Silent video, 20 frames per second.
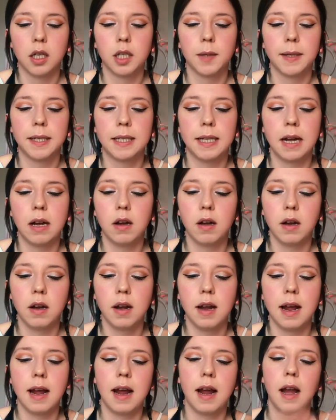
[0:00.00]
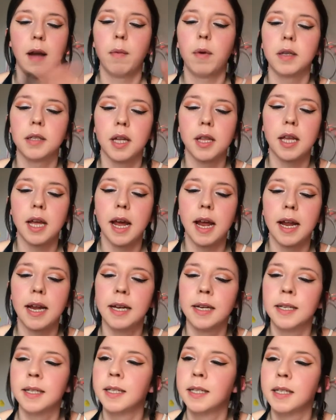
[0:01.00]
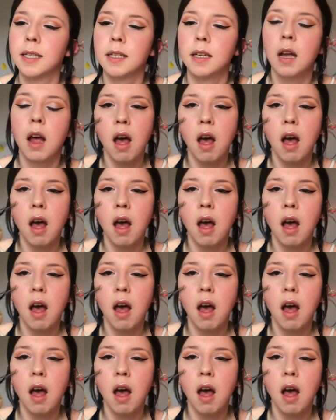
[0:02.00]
Twist that on, and what's on the end?